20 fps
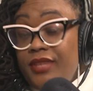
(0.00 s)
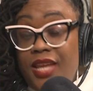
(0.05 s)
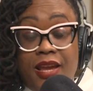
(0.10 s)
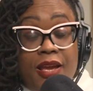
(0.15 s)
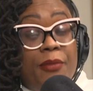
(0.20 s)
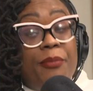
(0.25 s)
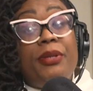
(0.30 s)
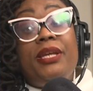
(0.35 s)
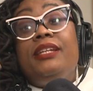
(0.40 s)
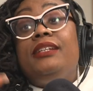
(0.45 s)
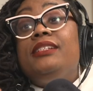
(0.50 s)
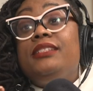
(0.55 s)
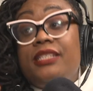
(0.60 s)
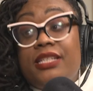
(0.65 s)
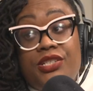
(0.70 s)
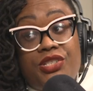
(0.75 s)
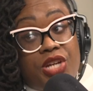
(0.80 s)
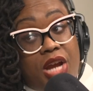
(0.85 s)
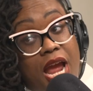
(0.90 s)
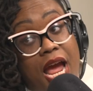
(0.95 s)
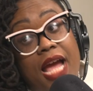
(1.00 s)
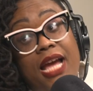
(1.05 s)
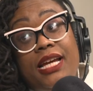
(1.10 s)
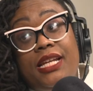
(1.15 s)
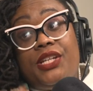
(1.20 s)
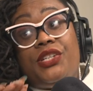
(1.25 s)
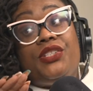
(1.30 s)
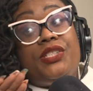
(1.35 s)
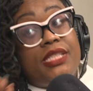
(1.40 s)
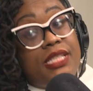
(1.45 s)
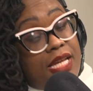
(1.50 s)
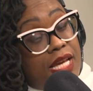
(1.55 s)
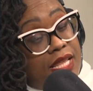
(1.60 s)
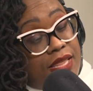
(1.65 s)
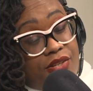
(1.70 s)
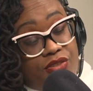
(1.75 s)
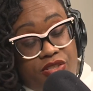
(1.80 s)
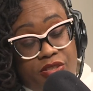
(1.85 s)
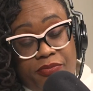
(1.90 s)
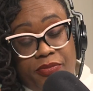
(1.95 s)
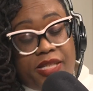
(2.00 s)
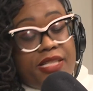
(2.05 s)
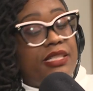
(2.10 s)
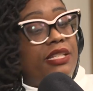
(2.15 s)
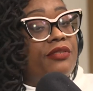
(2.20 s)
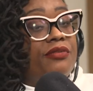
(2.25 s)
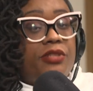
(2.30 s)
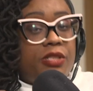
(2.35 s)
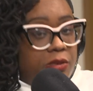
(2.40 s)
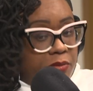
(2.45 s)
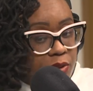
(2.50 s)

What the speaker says: And being a teacher, I understand there's a big difference